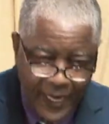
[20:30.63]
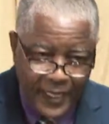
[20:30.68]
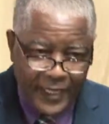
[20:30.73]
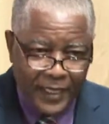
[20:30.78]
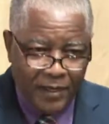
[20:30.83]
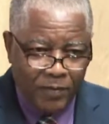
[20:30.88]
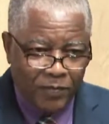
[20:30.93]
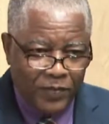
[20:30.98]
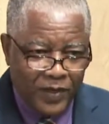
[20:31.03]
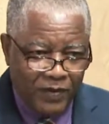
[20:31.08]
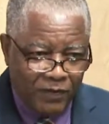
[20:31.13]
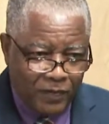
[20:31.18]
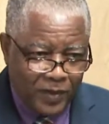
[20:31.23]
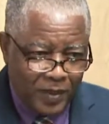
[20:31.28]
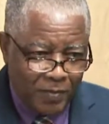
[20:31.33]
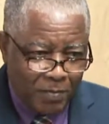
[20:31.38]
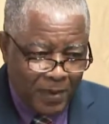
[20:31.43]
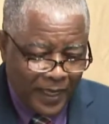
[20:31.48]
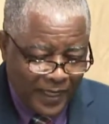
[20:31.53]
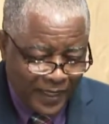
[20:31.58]

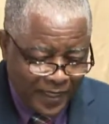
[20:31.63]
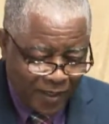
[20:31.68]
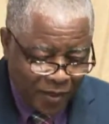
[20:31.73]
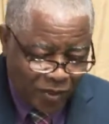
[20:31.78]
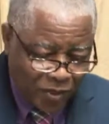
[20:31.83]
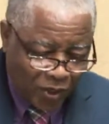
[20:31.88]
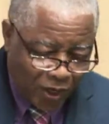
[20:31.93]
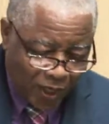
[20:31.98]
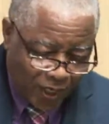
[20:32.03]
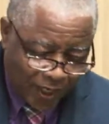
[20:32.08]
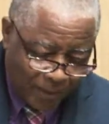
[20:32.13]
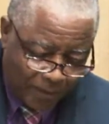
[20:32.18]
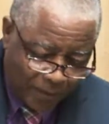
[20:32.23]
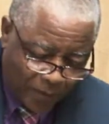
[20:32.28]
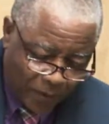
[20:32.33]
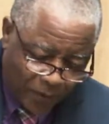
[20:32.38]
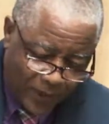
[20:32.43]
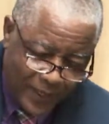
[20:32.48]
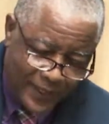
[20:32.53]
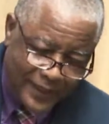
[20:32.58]
The money that you're talking
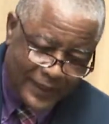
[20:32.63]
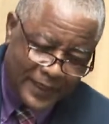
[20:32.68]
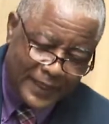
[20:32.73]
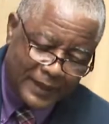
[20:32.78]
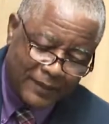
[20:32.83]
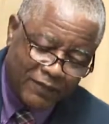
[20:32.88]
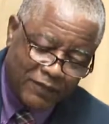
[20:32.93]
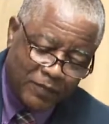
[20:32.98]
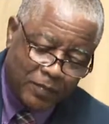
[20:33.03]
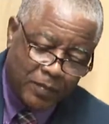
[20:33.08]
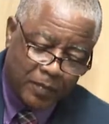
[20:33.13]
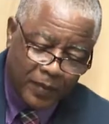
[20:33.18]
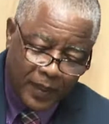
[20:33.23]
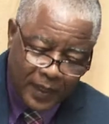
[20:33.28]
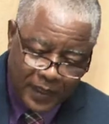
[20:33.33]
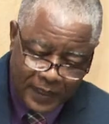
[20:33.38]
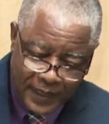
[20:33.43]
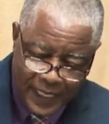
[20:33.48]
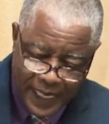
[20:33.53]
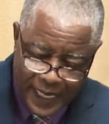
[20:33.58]
about is the
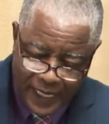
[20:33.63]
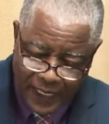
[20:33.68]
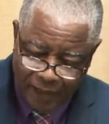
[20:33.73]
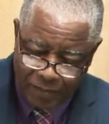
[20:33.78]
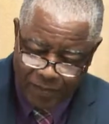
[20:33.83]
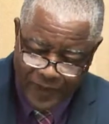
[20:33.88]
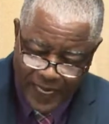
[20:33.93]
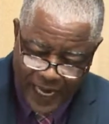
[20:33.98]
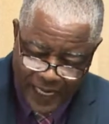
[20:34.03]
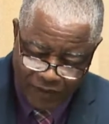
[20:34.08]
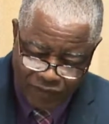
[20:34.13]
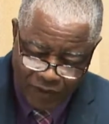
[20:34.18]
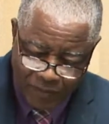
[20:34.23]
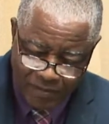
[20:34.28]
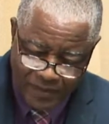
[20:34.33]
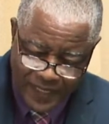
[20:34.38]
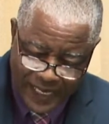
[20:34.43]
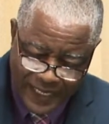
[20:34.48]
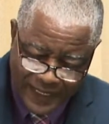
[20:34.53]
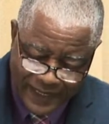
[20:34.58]
income tax
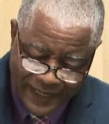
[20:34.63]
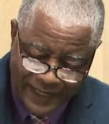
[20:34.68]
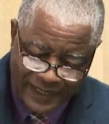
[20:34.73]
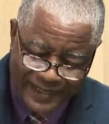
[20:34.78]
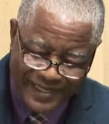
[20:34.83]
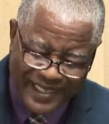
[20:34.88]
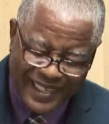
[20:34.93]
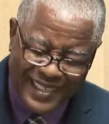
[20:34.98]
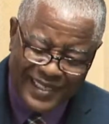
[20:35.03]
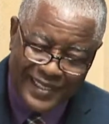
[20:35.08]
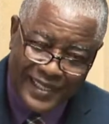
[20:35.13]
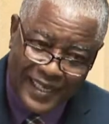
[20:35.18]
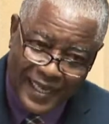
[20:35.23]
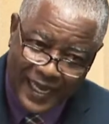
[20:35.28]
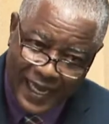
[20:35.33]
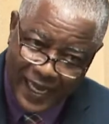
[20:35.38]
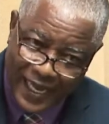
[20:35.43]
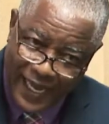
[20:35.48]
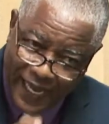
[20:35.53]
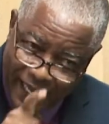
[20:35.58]
from
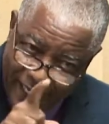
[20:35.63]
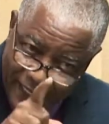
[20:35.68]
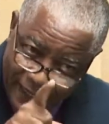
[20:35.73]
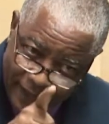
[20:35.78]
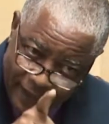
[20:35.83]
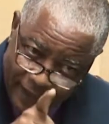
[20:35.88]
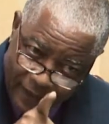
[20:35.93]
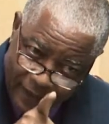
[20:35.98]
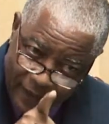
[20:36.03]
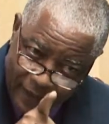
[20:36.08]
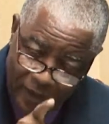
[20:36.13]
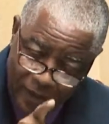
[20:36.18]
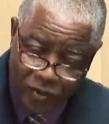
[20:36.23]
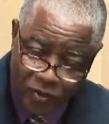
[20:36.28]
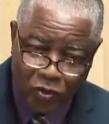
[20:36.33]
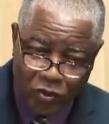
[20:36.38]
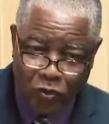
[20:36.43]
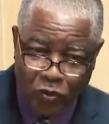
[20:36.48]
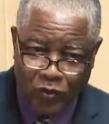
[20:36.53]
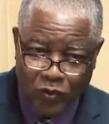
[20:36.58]
1968
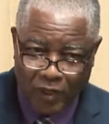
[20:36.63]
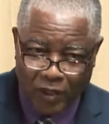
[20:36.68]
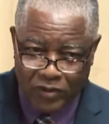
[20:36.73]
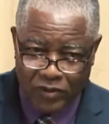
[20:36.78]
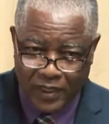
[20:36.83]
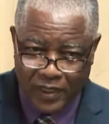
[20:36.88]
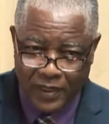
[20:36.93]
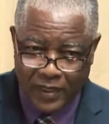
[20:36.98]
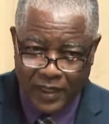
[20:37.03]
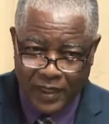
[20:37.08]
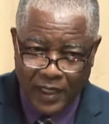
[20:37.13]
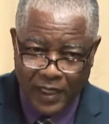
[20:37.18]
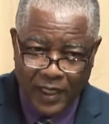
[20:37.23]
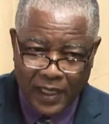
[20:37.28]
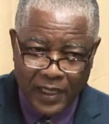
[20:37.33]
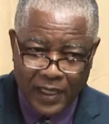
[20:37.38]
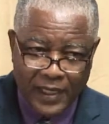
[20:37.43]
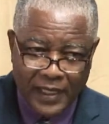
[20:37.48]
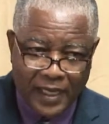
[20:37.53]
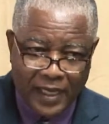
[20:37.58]
to 2000
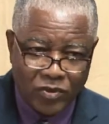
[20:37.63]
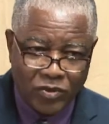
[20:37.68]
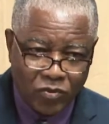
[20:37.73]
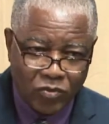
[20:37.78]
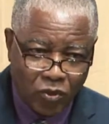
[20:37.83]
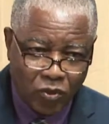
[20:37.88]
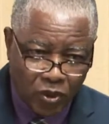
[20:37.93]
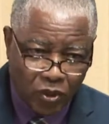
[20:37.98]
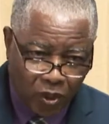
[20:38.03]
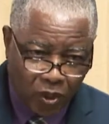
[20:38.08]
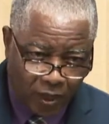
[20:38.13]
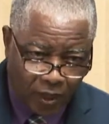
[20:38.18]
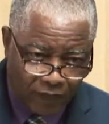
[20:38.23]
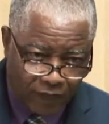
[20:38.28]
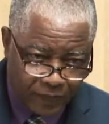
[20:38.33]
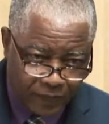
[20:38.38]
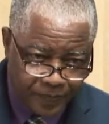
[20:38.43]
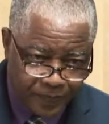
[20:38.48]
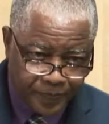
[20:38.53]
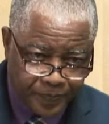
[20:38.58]
that you wrote
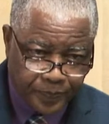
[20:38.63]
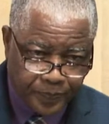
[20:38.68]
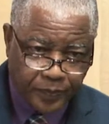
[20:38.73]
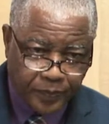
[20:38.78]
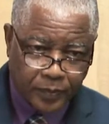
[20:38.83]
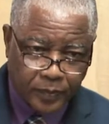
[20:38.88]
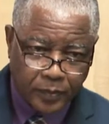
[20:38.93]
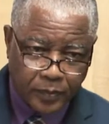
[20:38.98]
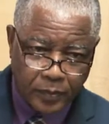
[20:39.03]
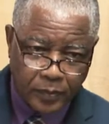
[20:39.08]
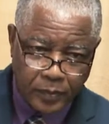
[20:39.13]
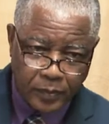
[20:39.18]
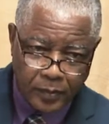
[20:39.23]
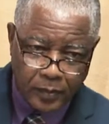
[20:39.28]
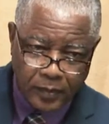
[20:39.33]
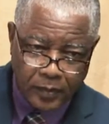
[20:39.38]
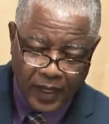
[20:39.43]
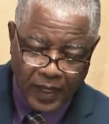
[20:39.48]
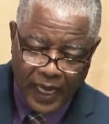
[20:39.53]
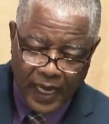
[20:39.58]
off,
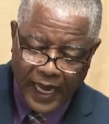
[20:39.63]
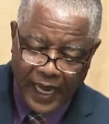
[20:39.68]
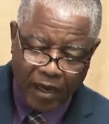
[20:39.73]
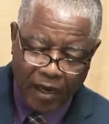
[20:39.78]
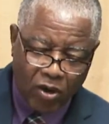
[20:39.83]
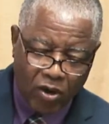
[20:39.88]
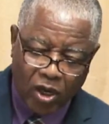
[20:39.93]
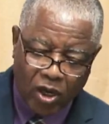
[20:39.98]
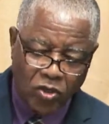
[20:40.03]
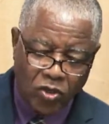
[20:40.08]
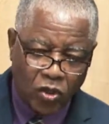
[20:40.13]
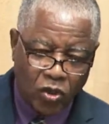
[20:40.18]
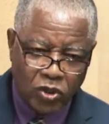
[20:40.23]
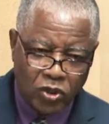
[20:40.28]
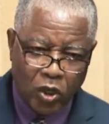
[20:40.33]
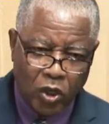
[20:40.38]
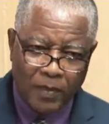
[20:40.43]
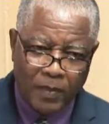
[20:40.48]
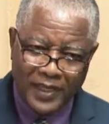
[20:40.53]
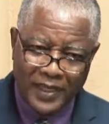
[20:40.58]
and God knows
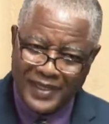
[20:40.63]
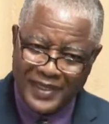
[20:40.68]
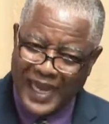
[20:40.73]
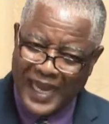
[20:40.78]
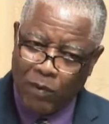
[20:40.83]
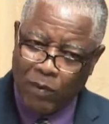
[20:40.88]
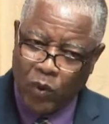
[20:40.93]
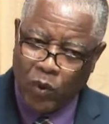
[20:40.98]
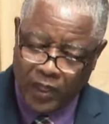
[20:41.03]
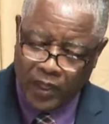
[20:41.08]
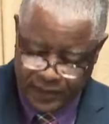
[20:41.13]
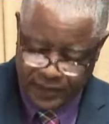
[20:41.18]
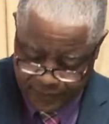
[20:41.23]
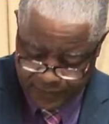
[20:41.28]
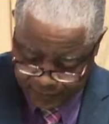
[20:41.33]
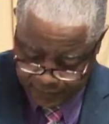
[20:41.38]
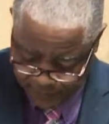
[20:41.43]
how much that was,